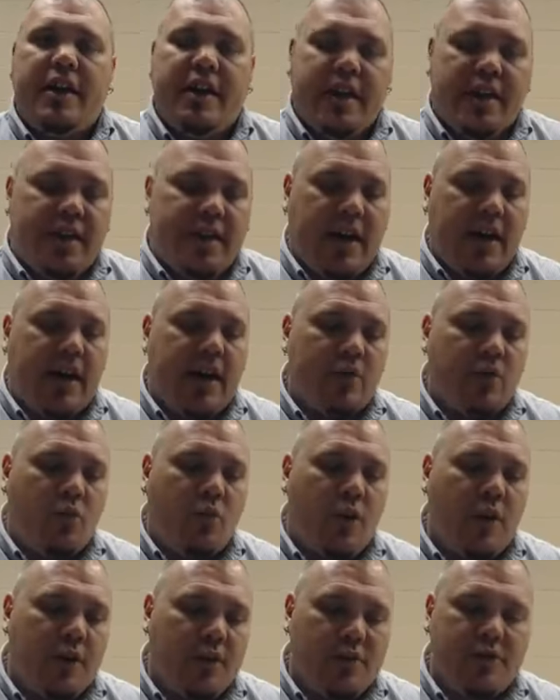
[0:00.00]
God
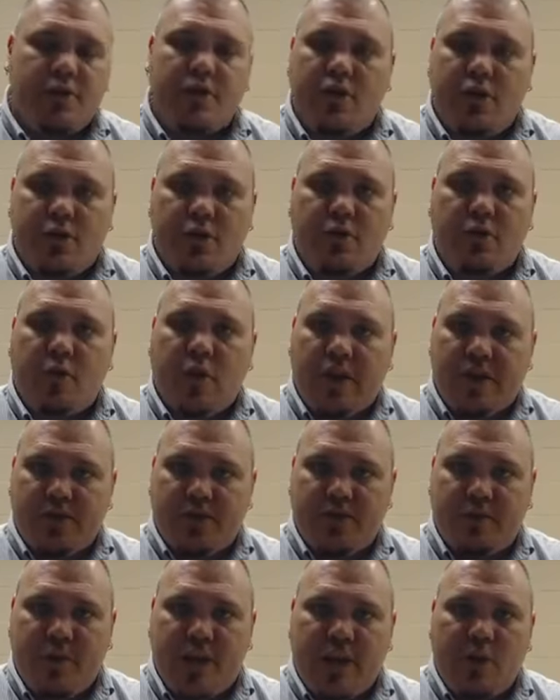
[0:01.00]
wants you,
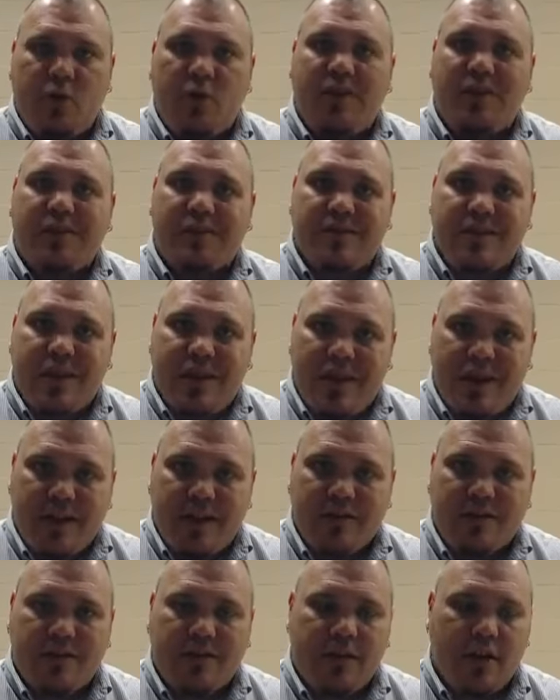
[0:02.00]
wants me, wants
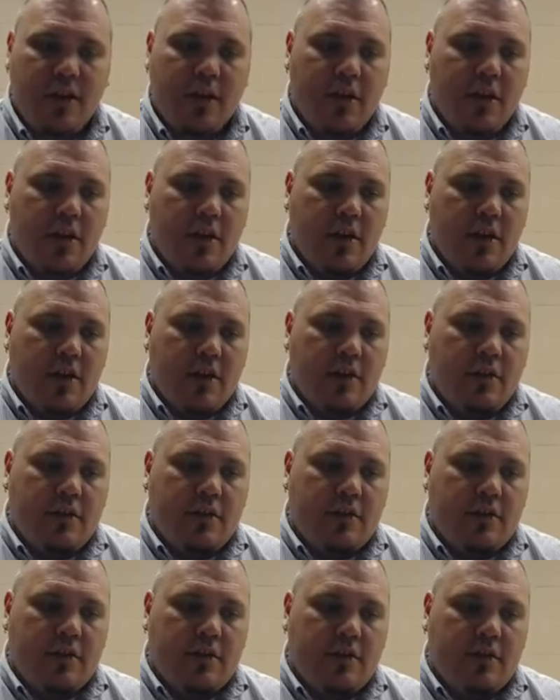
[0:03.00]
us
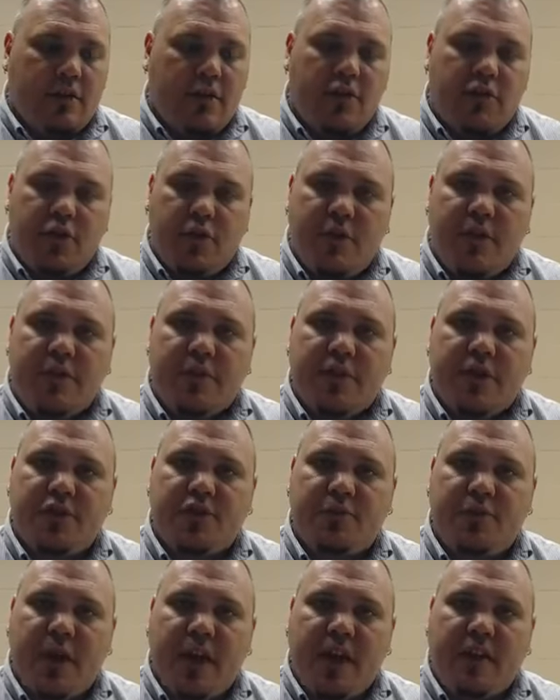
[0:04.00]
to do it in such
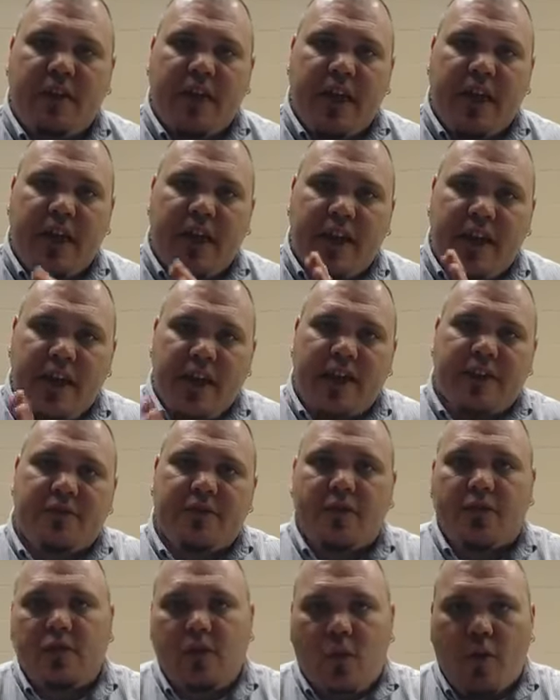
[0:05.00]
a way that he gets
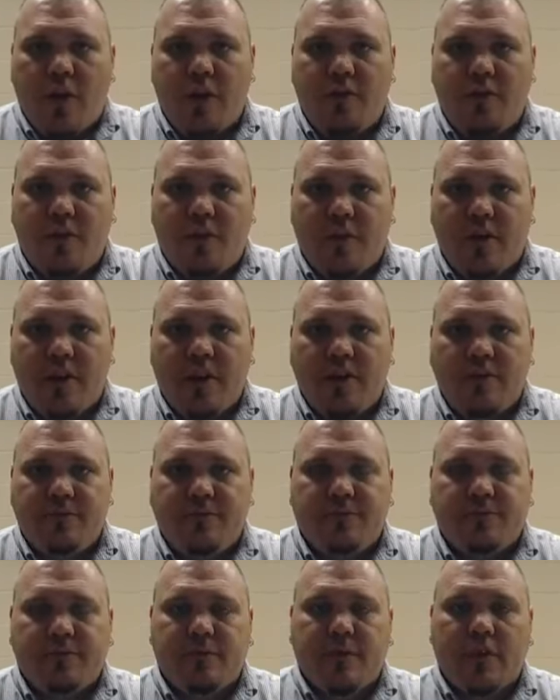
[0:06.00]
the glory for it
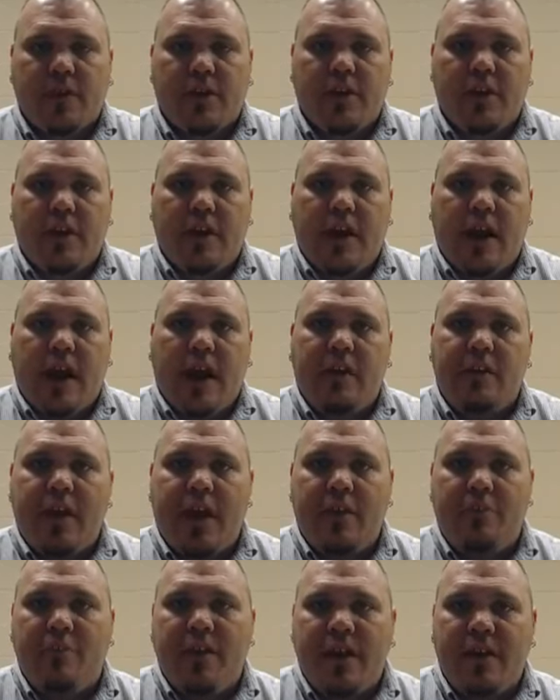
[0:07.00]
and
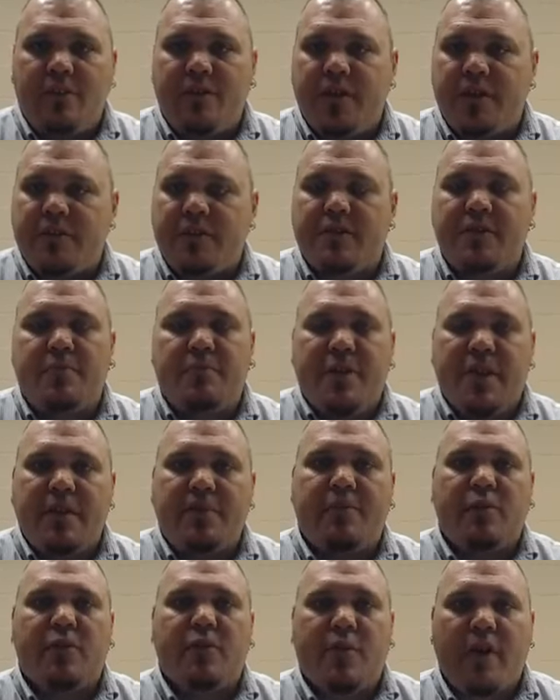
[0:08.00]
that benefits the
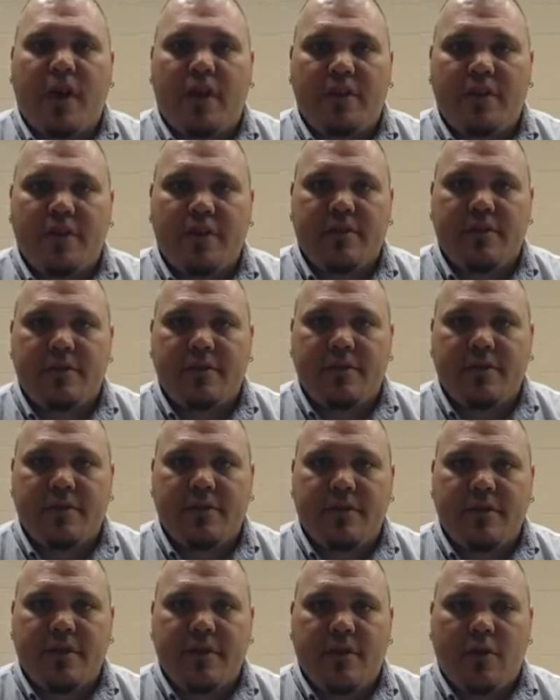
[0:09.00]
people around us
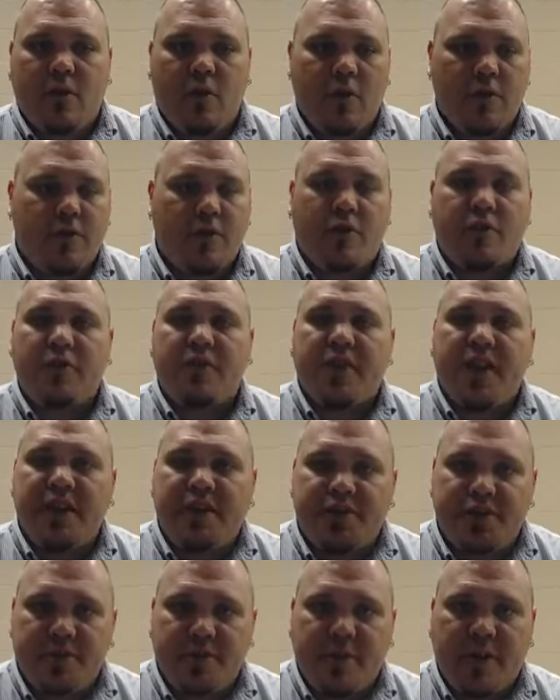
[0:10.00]
or the
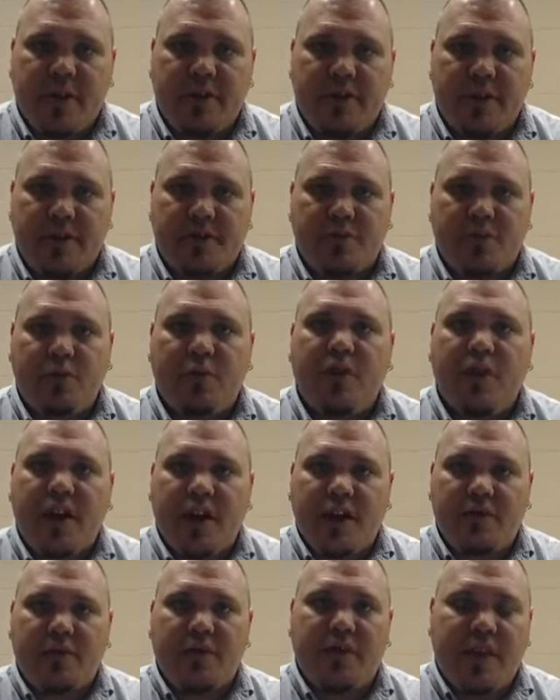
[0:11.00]
creation around us,
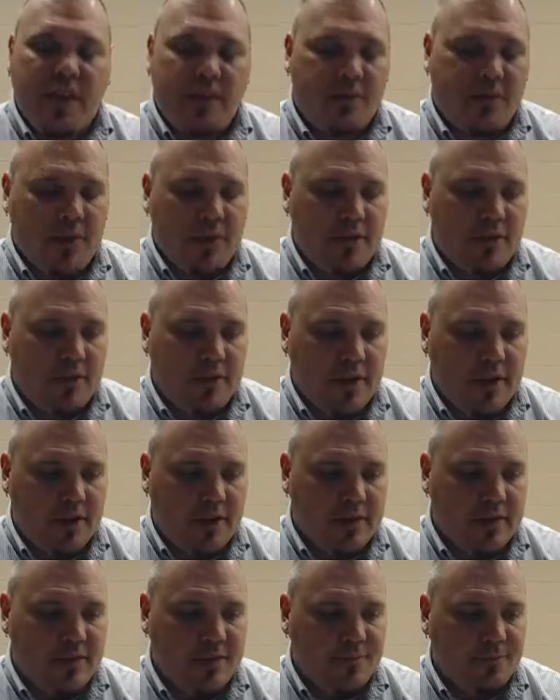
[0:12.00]
whatever that vineyard
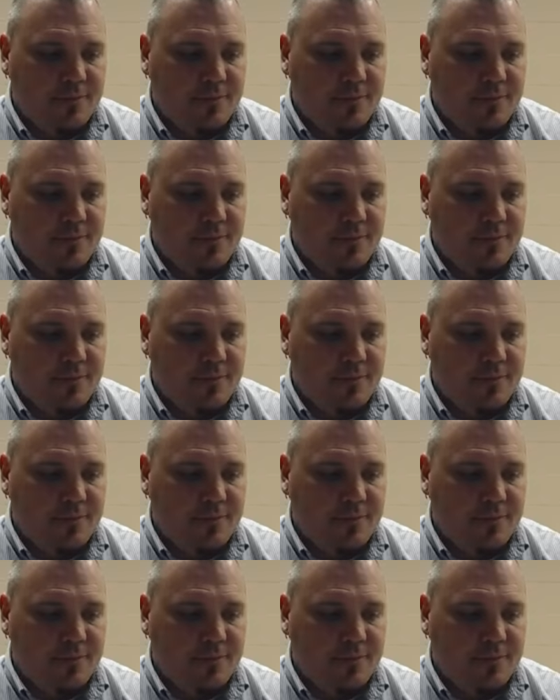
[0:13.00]
is.